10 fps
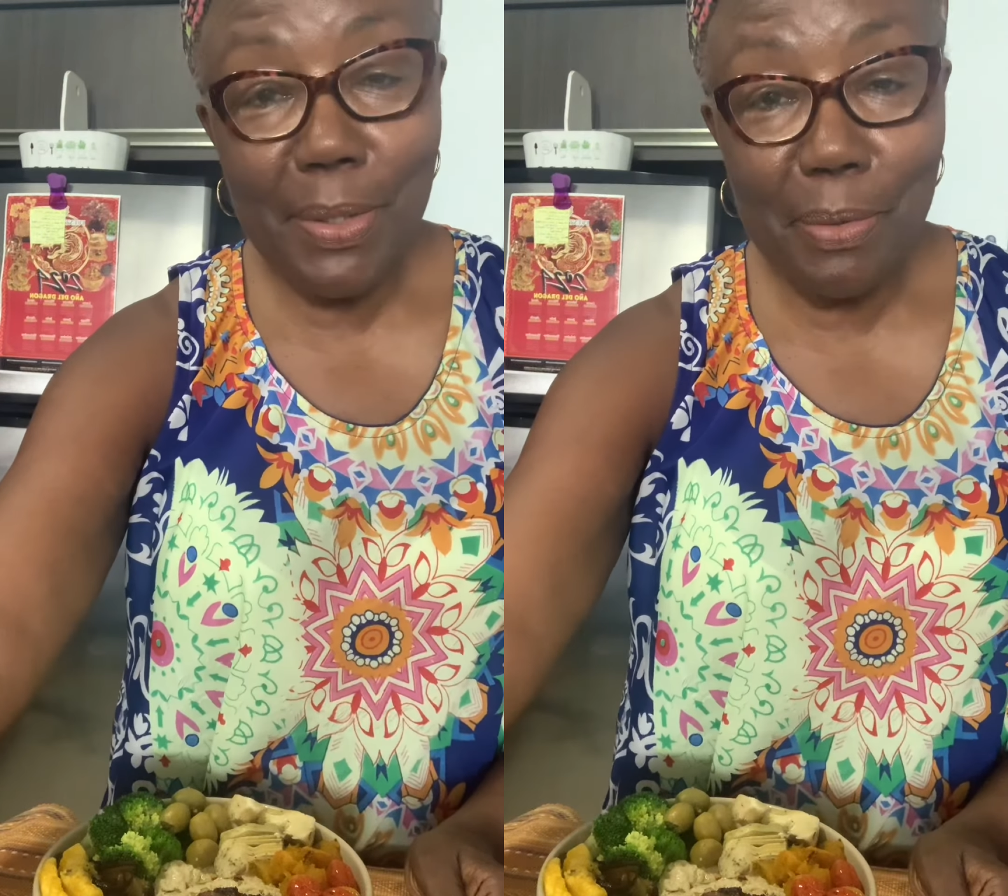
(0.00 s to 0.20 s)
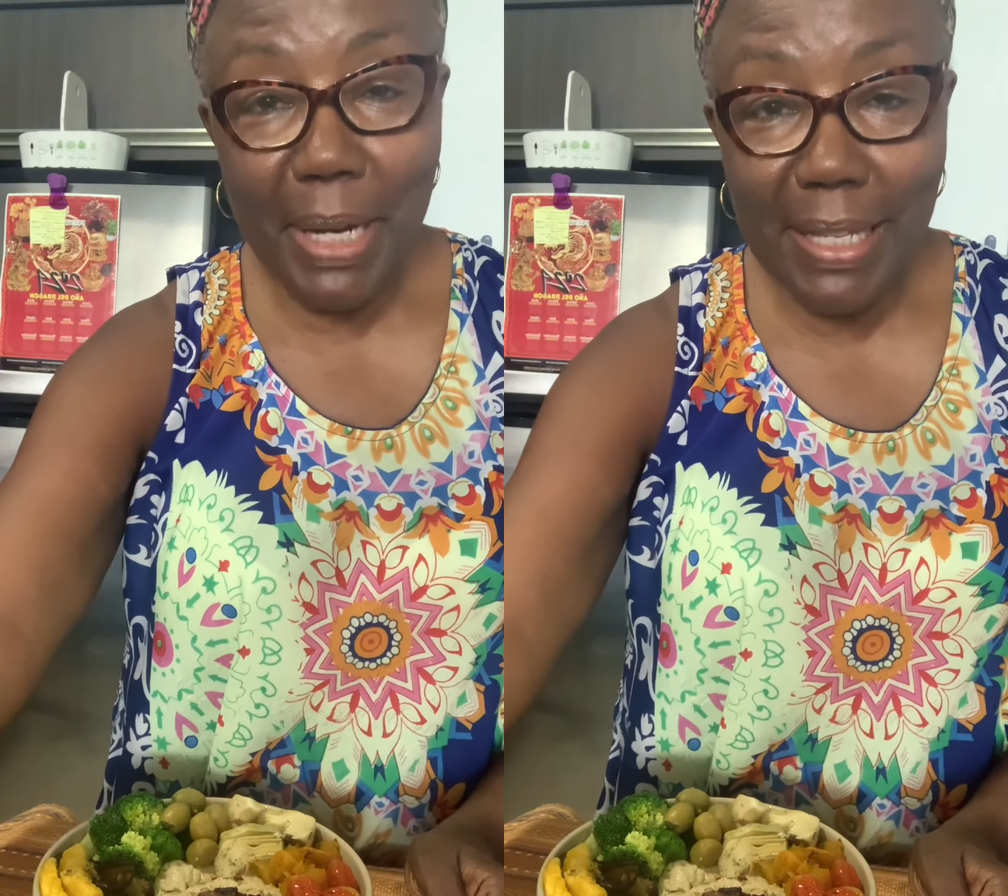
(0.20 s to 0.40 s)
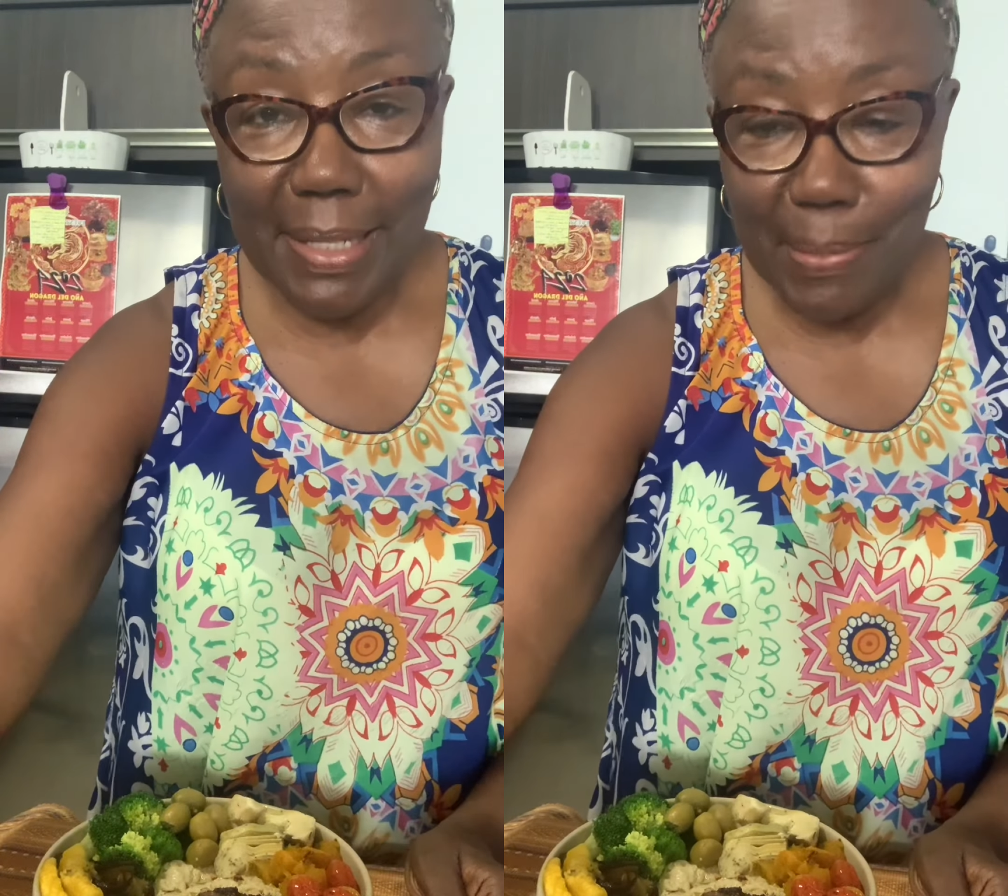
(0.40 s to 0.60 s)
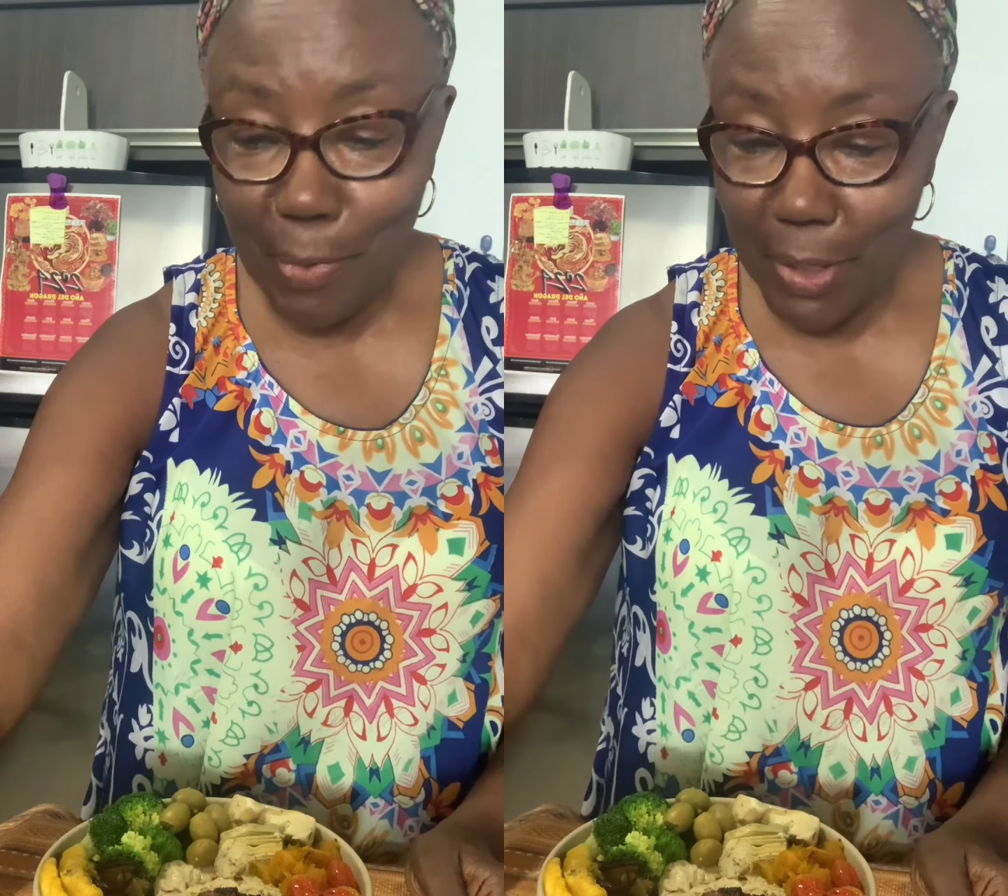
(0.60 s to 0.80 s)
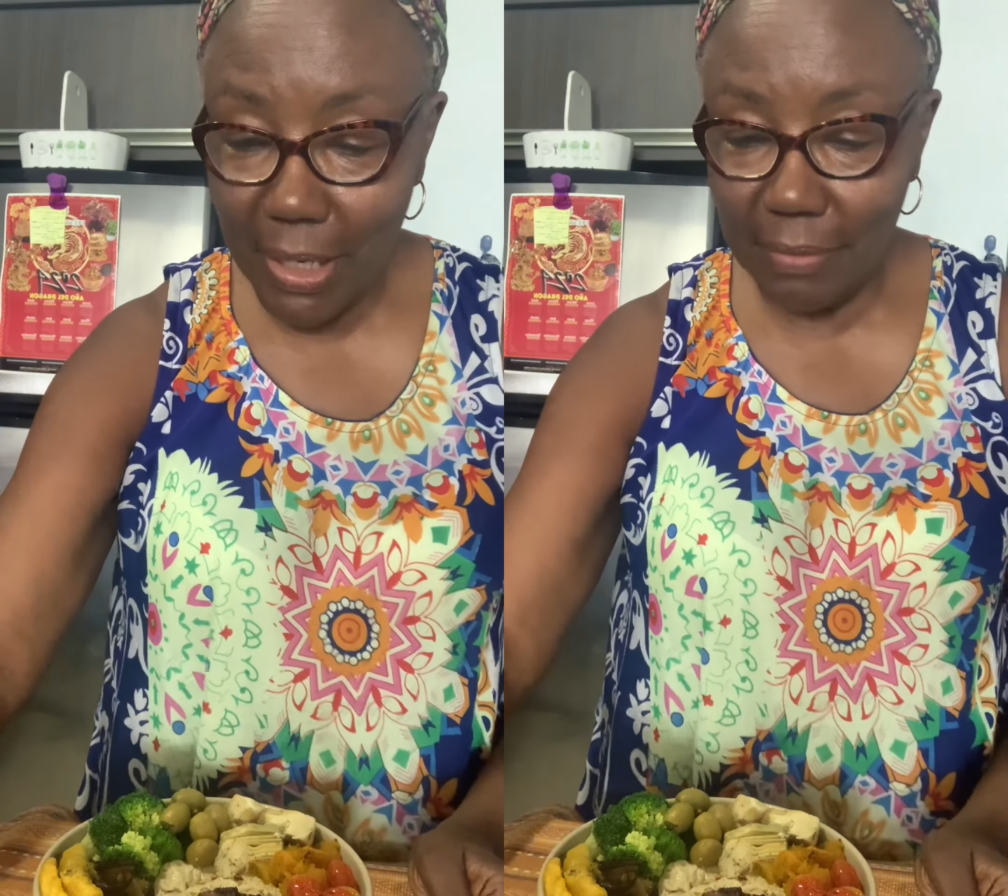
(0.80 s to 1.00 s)
to Ray this
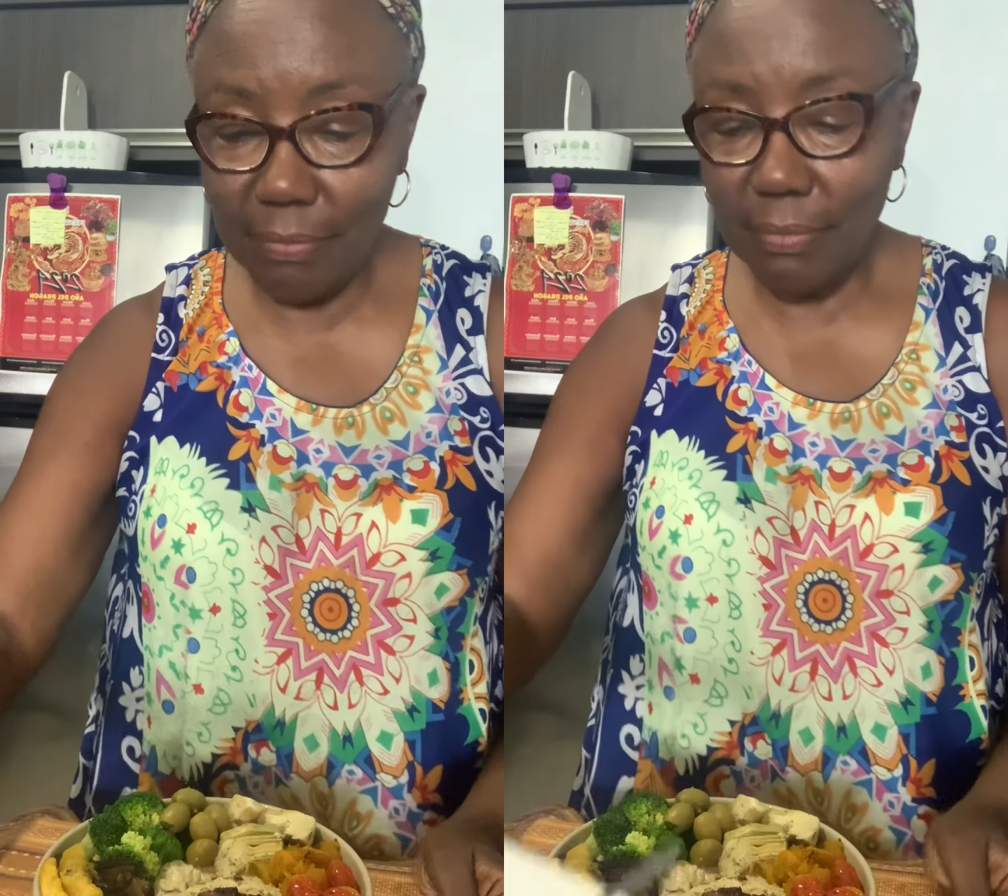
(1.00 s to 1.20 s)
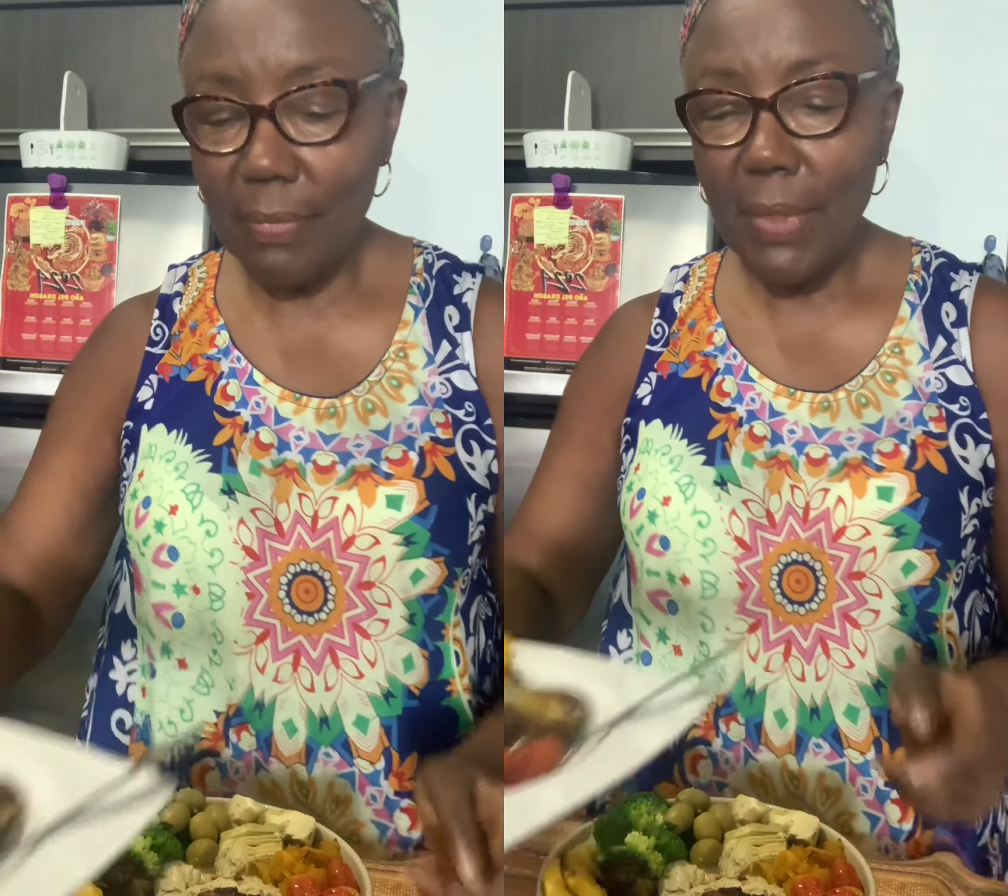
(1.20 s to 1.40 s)
morning